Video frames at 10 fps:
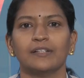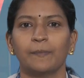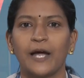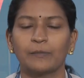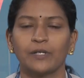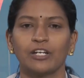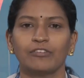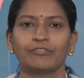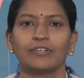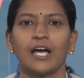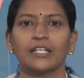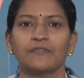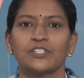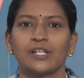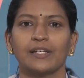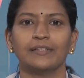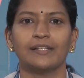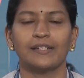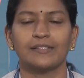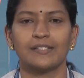Department of Artificial
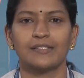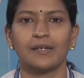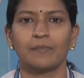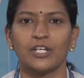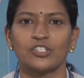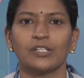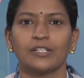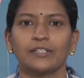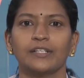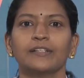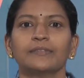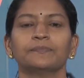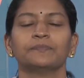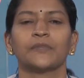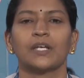Intelligence and Machine Learning.